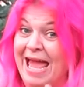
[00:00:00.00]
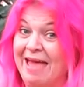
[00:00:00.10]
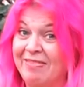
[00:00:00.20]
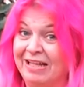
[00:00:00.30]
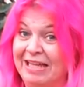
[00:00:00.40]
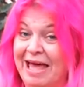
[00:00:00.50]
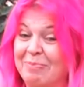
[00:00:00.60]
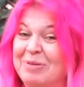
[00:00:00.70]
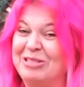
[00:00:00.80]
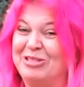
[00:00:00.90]
And the
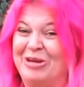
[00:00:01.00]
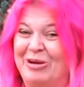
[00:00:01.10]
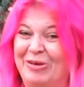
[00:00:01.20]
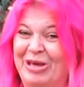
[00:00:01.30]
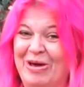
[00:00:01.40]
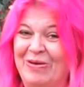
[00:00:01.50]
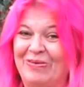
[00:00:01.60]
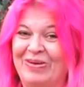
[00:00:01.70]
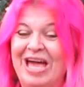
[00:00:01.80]
clap. So here we go.